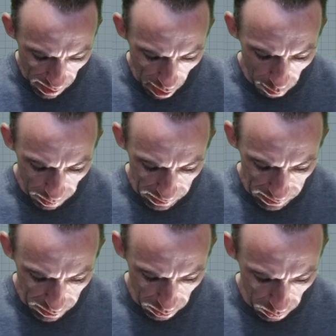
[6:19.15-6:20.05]
Now what we need
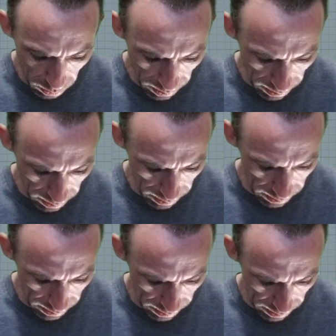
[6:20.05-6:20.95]
to do
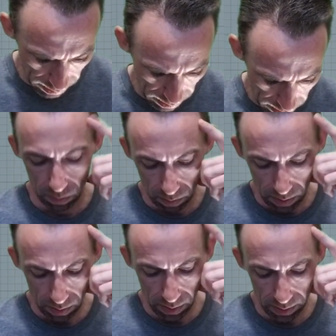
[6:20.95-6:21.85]
is,
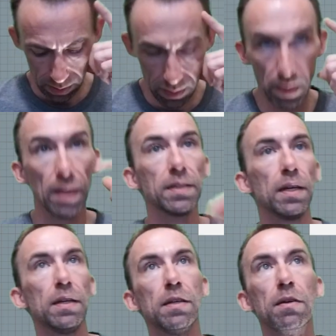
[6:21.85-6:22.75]
well, I need
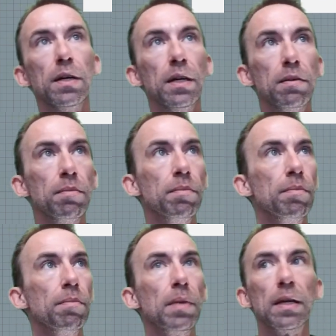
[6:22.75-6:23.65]
to go ahead and
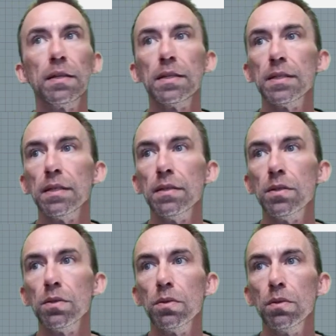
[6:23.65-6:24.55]
make this
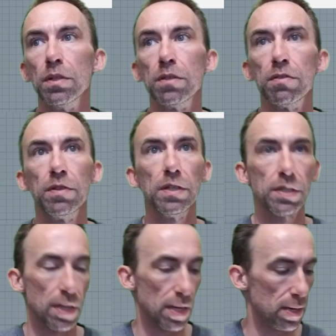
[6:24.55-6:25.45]
into, let's
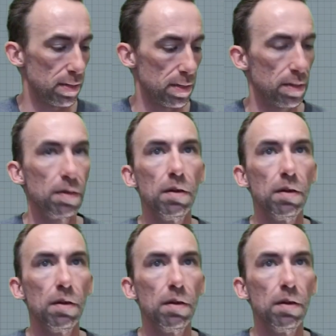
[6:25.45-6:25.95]
finish that.